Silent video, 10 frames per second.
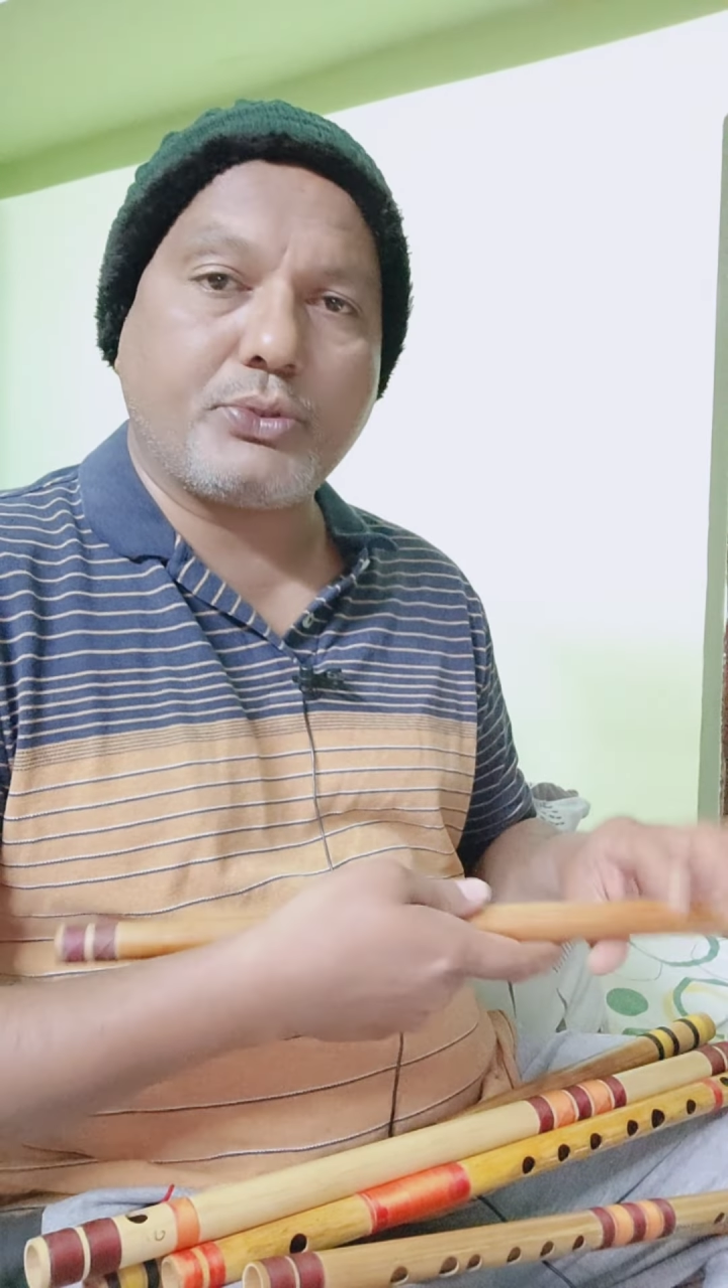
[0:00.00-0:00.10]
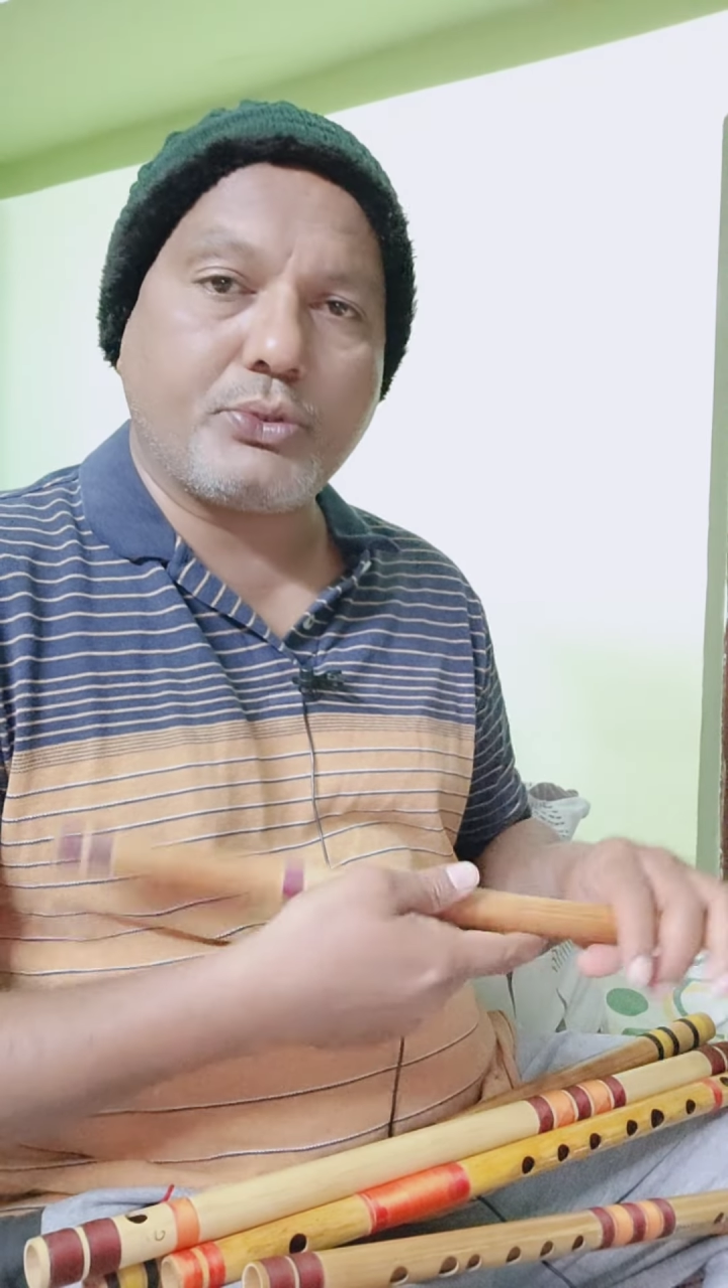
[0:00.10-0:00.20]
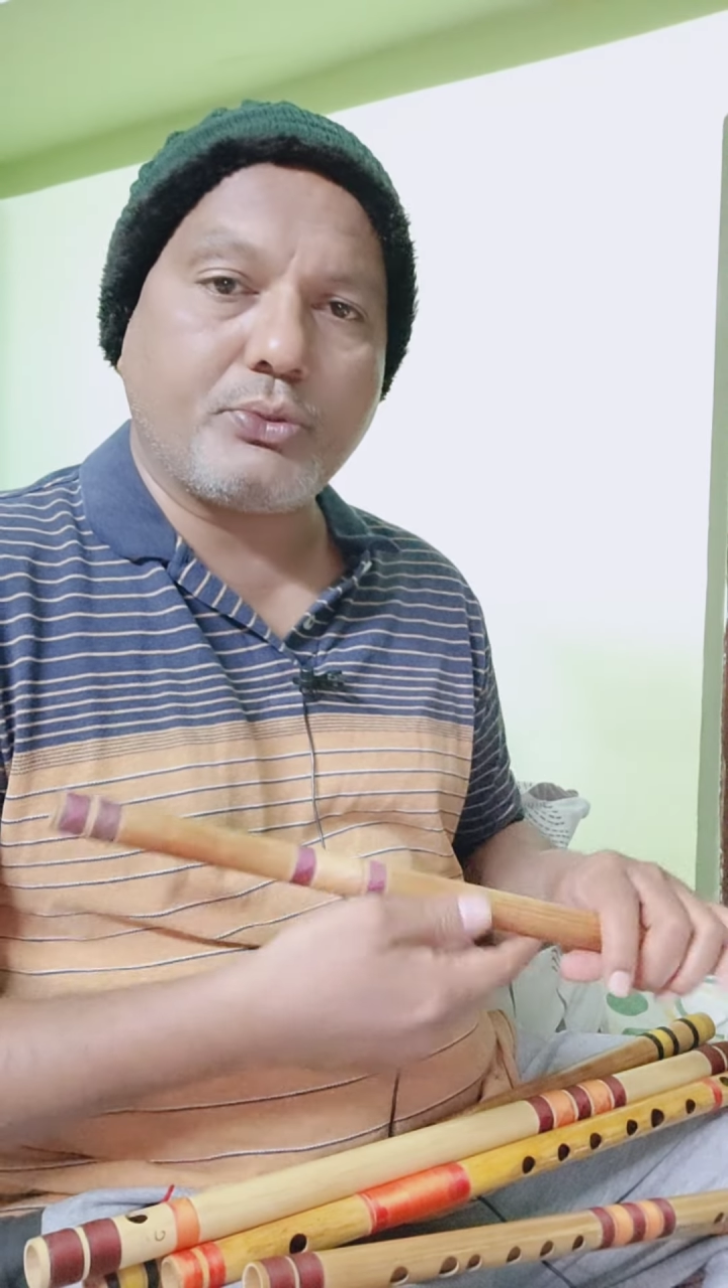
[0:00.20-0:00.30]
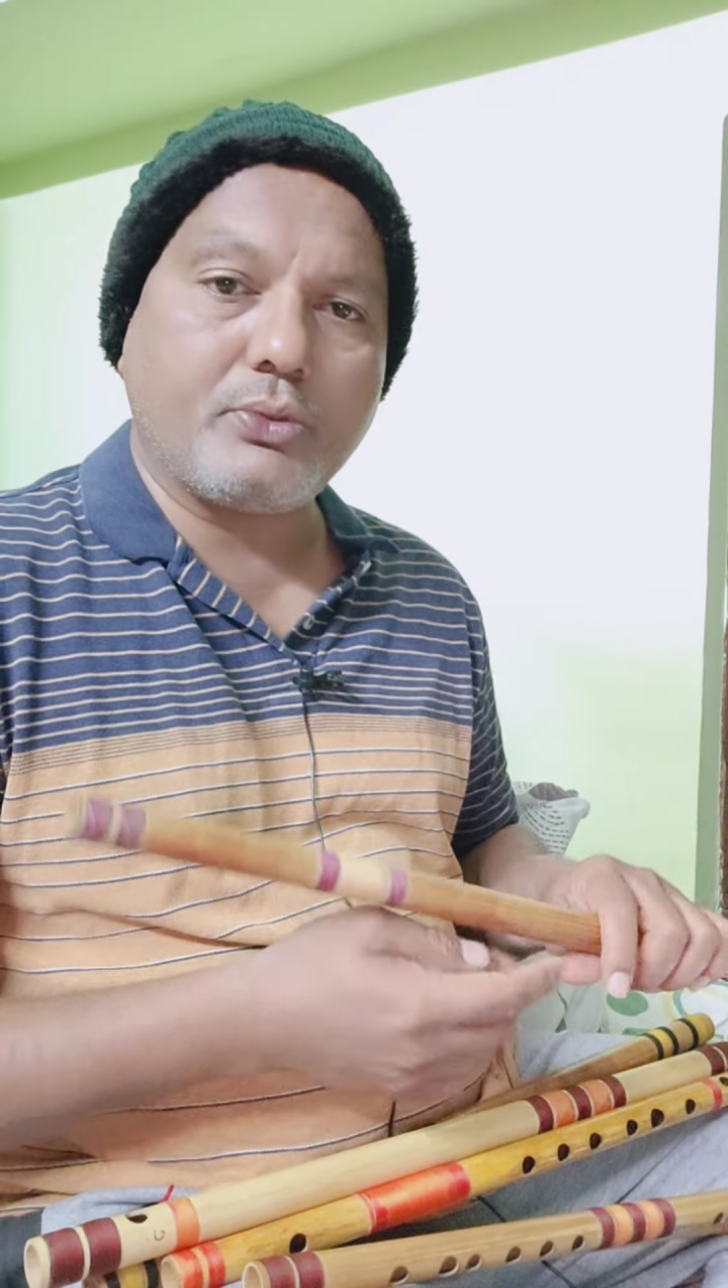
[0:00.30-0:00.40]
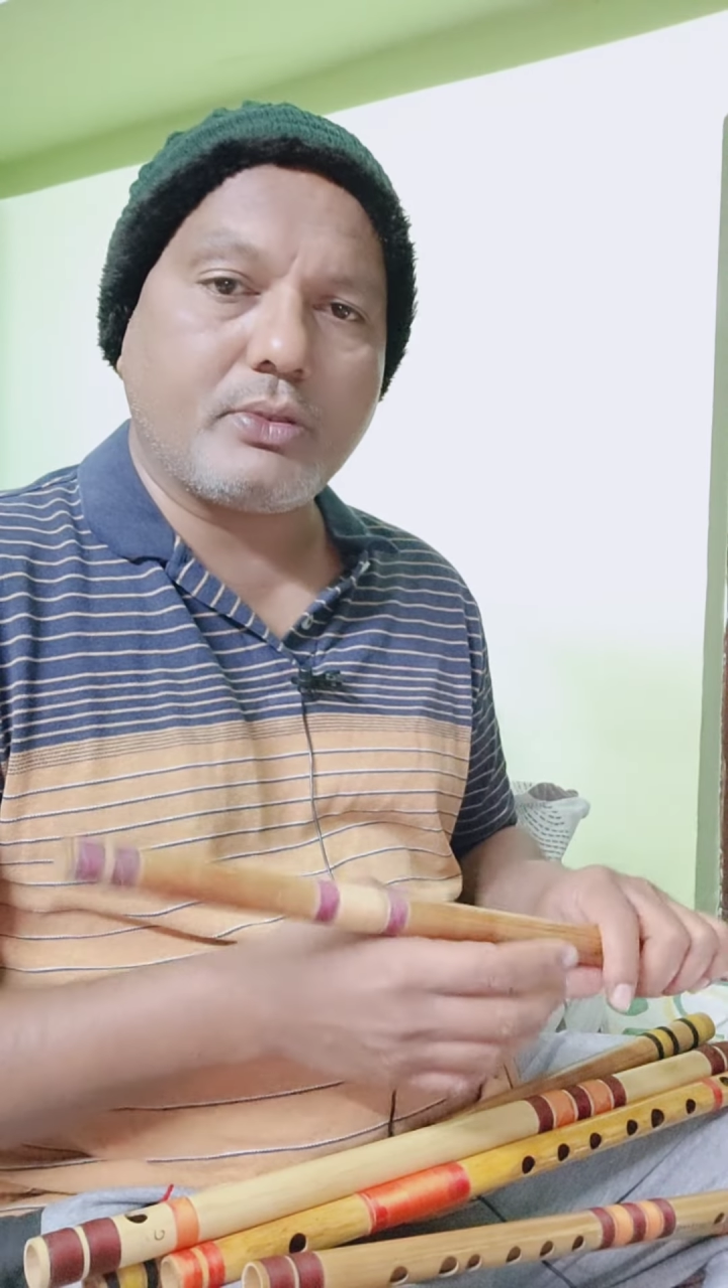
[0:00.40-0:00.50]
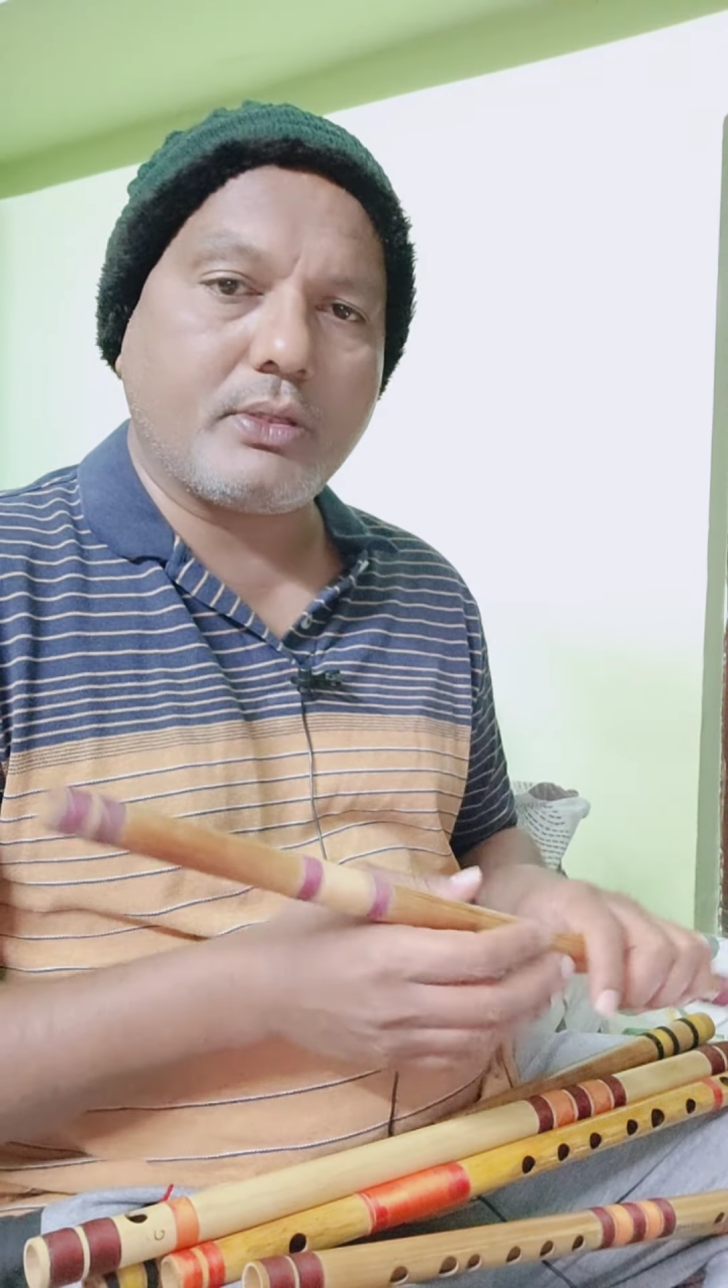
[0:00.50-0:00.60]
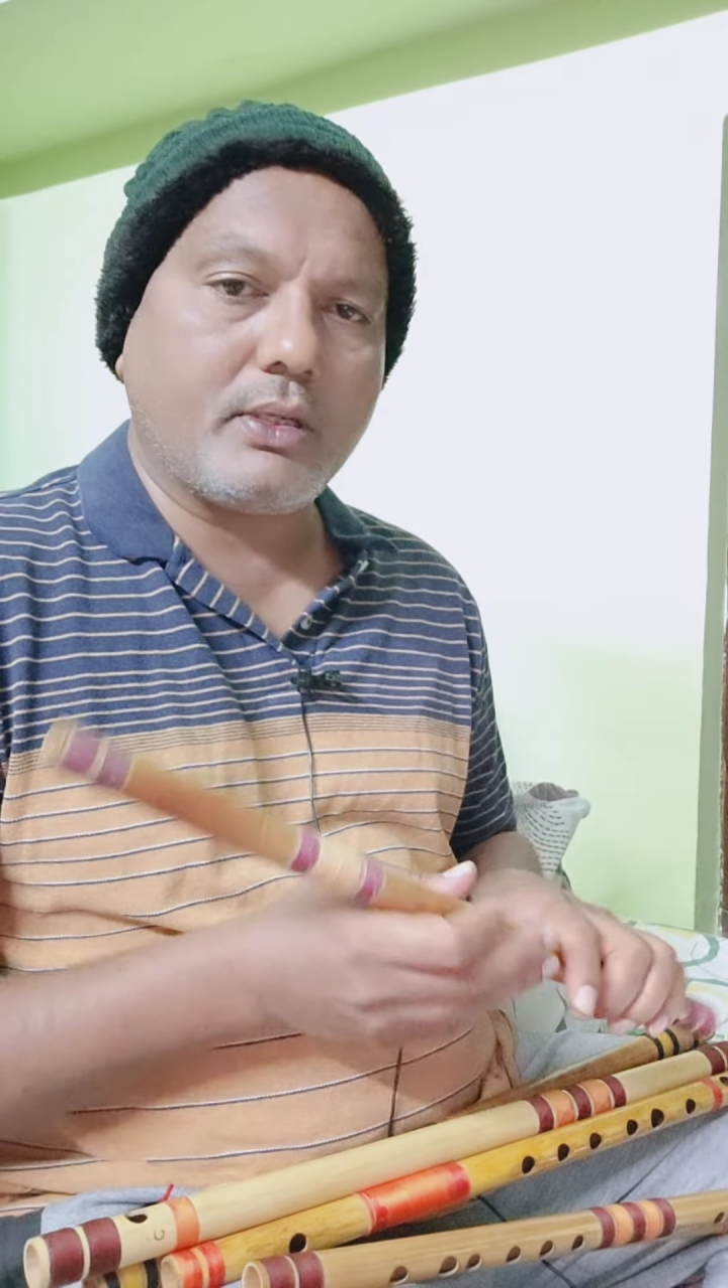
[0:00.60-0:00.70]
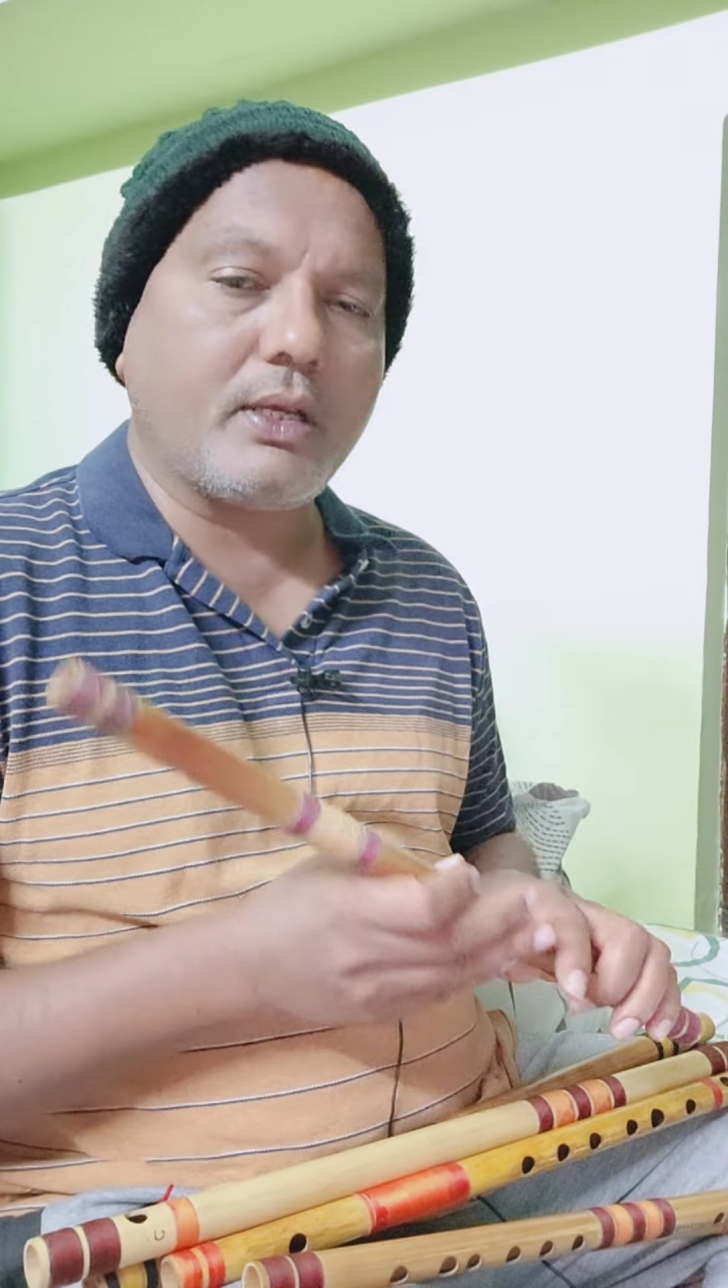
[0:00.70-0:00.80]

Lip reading: choose